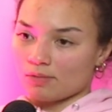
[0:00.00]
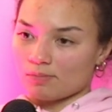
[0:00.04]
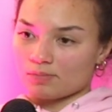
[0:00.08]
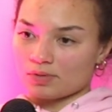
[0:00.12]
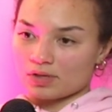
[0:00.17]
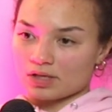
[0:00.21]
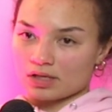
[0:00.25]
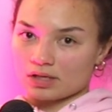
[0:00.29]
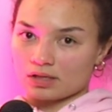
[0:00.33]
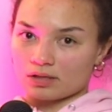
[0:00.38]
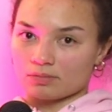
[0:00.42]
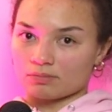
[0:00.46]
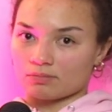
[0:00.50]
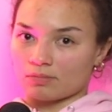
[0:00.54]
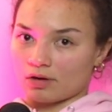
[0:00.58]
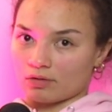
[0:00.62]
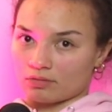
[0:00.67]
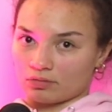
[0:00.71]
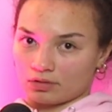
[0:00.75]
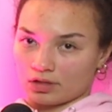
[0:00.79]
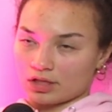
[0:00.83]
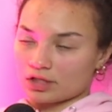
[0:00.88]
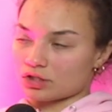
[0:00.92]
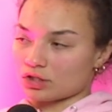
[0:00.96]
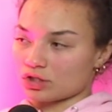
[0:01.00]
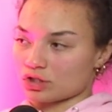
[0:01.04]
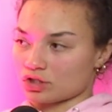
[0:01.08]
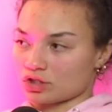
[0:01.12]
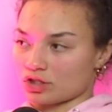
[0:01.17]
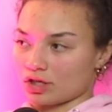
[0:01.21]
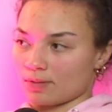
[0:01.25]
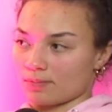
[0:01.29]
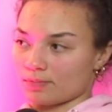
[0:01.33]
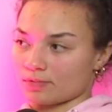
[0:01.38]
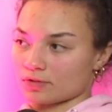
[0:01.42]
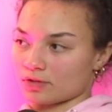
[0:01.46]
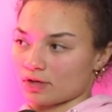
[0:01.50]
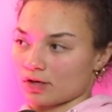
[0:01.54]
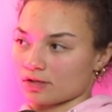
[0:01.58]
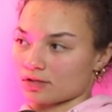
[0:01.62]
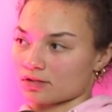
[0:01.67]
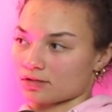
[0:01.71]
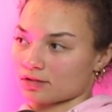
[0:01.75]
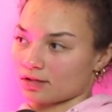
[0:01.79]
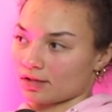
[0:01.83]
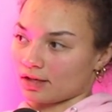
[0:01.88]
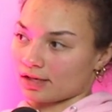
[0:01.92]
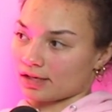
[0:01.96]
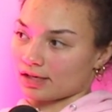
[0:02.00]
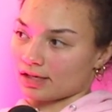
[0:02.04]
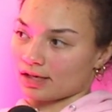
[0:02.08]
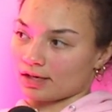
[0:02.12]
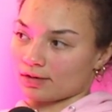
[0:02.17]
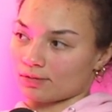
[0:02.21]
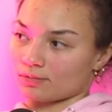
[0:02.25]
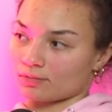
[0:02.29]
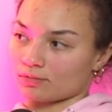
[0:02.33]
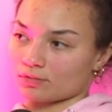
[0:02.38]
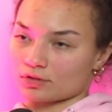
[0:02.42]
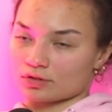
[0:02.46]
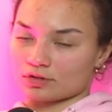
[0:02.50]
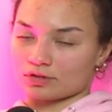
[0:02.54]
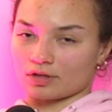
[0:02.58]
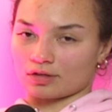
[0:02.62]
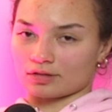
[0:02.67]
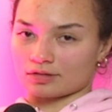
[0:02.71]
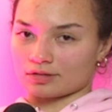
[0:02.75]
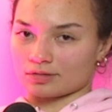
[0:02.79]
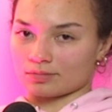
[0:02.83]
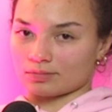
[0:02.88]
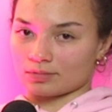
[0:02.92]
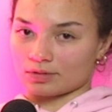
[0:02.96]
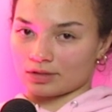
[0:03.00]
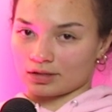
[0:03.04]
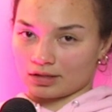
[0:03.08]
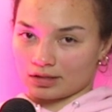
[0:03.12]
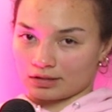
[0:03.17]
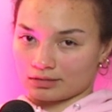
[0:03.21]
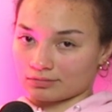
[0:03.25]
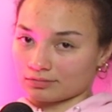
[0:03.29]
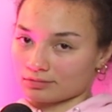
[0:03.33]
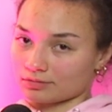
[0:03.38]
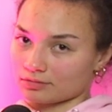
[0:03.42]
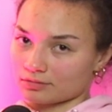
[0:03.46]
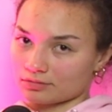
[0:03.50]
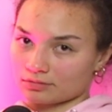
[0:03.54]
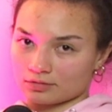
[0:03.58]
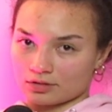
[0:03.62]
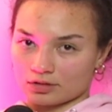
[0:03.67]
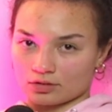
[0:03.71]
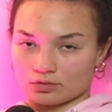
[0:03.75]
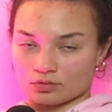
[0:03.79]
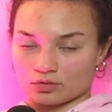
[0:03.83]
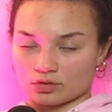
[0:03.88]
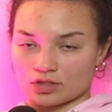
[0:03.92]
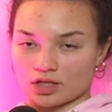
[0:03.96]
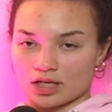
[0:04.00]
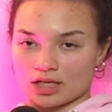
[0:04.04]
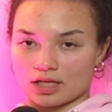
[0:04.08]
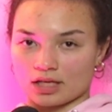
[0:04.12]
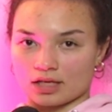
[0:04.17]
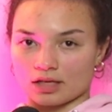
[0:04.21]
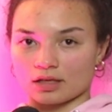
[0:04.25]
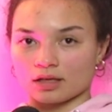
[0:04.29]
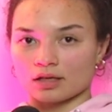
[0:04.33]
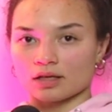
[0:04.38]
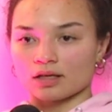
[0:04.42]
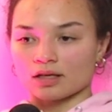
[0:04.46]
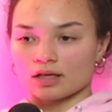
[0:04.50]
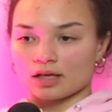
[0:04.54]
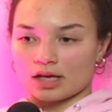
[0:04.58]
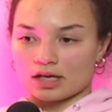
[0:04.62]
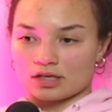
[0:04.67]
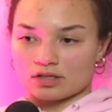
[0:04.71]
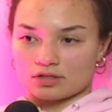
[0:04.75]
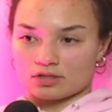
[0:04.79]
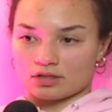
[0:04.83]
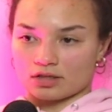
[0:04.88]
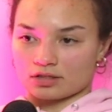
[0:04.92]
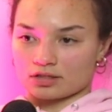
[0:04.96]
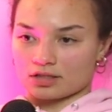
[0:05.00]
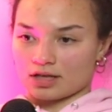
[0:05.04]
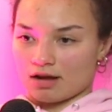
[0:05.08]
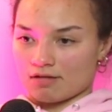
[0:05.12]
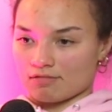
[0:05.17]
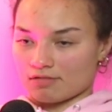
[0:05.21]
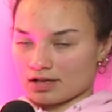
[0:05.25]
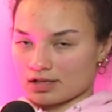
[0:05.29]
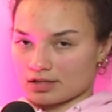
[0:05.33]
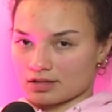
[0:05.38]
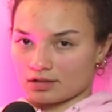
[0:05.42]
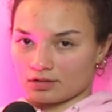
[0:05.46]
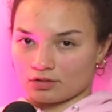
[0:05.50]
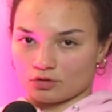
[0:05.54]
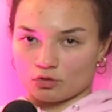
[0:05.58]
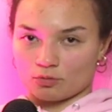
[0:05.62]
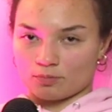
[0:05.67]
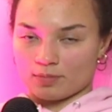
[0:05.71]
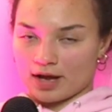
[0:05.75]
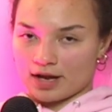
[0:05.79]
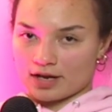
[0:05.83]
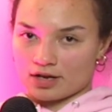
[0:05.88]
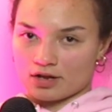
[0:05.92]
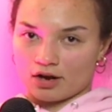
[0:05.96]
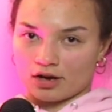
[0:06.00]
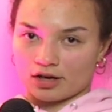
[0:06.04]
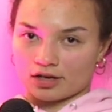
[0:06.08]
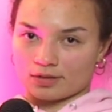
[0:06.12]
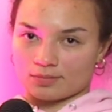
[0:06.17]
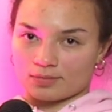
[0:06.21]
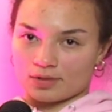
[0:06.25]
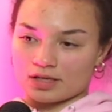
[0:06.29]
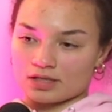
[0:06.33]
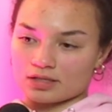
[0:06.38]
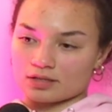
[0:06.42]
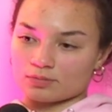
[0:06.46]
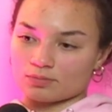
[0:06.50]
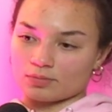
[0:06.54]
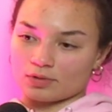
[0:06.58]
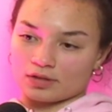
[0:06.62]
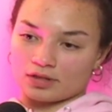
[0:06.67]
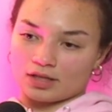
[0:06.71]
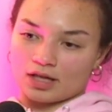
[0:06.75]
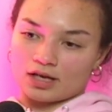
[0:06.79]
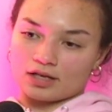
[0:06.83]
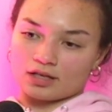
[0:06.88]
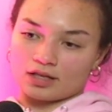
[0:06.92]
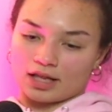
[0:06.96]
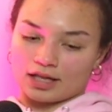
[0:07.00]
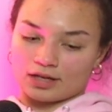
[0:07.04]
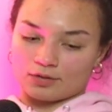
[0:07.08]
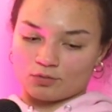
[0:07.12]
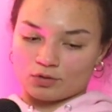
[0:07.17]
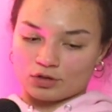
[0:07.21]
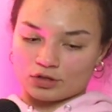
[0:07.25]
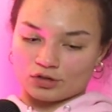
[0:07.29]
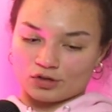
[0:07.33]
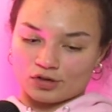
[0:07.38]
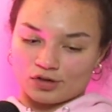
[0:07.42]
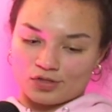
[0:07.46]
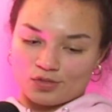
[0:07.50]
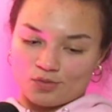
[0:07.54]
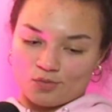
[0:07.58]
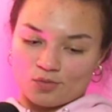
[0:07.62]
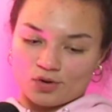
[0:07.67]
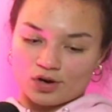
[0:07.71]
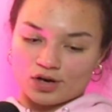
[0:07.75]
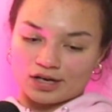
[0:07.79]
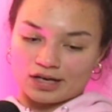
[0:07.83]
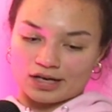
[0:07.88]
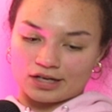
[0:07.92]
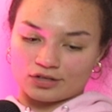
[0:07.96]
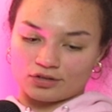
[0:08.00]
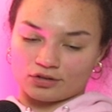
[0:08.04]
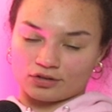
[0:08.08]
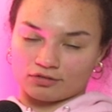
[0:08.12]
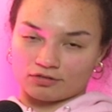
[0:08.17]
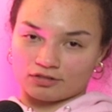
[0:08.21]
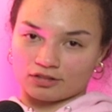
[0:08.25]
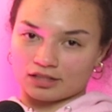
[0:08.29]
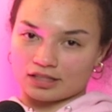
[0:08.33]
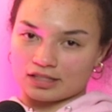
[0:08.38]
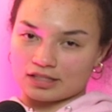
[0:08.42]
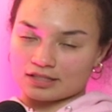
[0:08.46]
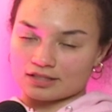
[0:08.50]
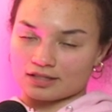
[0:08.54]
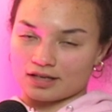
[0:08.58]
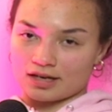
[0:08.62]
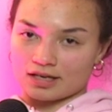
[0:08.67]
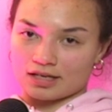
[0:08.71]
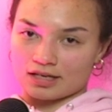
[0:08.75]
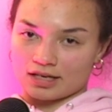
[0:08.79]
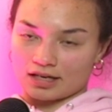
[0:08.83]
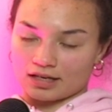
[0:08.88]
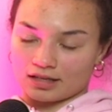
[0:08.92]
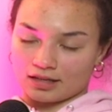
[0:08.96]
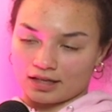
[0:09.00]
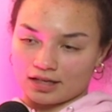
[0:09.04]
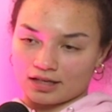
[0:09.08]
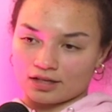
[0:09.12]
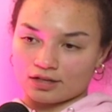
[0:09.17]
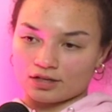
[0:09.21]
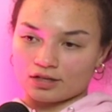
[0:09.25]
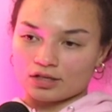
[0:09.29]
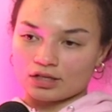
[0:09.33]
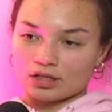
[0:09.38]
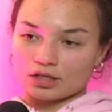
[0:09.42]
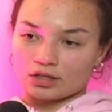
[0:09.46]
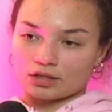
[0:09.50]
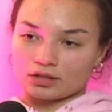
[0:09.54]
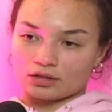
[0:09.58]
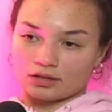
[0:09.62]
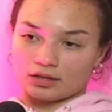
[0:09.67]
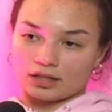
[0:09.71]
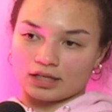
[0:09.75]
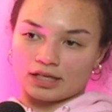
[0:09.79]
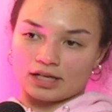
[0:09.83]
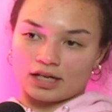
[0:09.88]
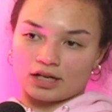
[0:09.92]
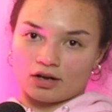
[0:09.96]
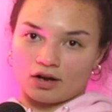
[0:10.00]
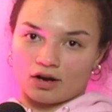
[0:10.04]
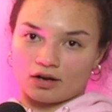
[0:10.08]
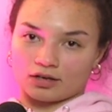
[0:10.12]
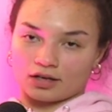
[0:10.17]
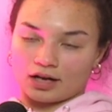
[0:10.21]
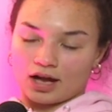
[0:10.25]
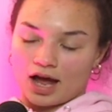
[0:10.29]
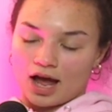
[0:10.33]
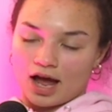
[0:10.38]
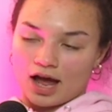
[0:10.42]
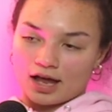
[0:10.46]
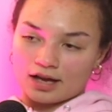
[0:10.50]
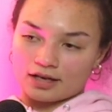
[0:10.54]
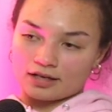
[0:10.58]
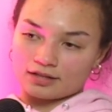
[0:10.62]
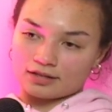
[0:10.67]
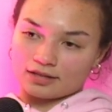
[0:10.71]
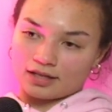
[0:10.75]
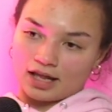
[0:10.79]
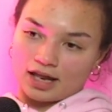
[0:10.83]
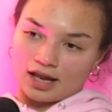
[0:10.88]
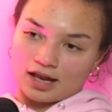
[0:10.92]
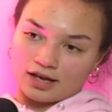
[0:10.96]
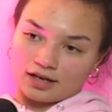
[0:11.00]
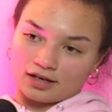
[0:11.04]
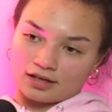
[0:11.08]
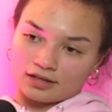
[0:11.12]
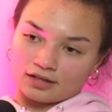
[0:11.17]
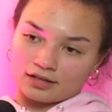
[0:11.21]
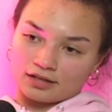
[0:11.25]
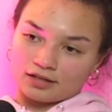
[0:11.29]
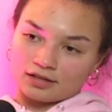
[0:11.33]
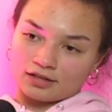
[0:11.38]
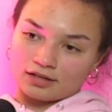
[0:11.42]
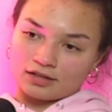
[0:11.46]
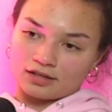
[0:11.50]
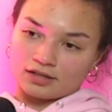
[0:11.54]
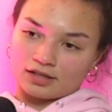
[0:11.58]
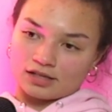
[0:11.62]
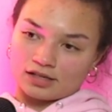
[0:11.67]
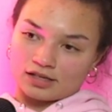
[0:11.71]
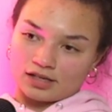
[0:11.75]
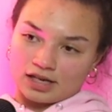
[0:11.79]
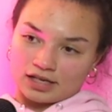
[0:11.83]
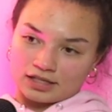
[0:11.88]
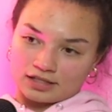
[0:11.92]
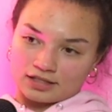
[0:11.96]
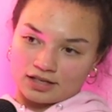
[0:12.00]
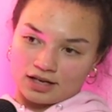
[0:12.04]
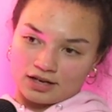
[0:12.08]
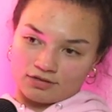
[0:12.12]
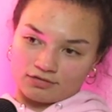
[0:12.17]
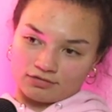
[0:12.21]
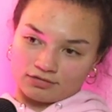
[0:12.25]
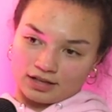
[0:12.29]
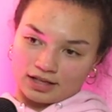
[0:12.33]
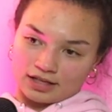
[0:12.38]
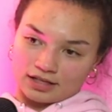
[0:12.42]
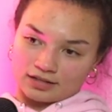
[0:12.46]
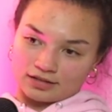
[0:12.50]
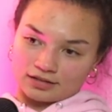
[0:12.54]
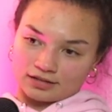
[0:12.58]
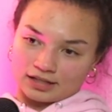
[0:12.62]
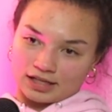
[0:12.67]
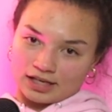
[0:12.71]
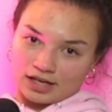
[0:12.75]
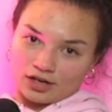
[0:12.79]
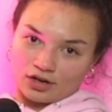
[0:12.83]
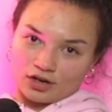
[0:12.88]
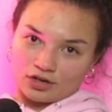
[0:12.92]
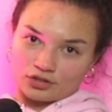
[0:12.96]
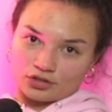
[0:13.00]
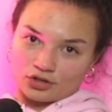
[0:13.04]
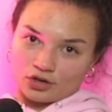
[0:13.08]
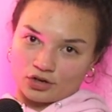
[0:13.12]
B, my relationship starts to be like a little shaky, and you start to have like the little petty arguments. But then like when you're in the Word and you're really studying, like leaning on God, then instead of like leaning on